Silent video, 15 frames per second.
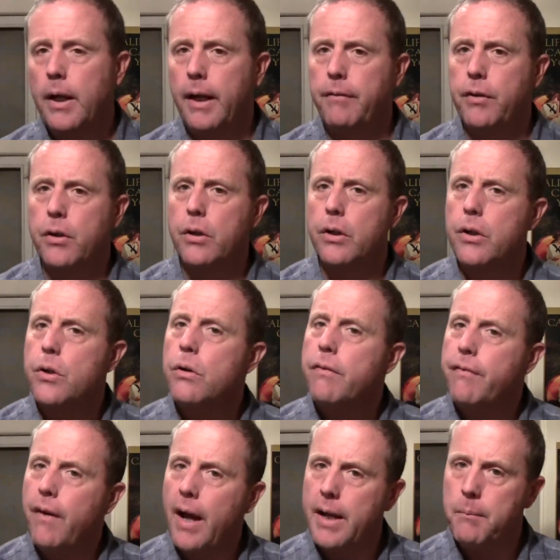If you're going to do
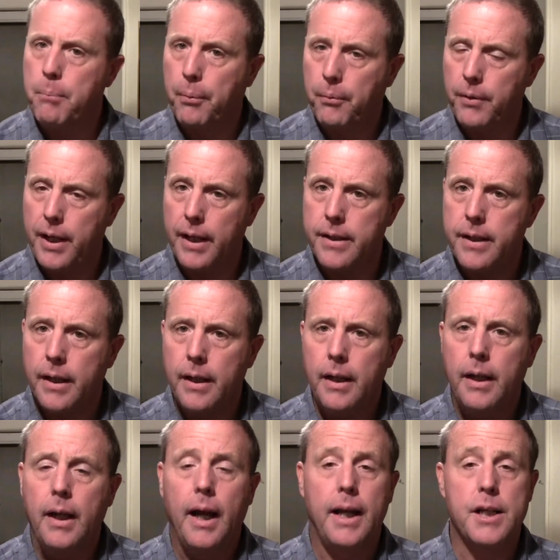a fine print,
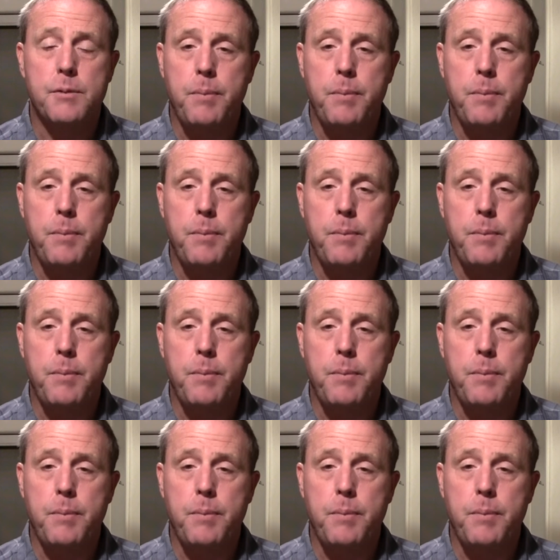and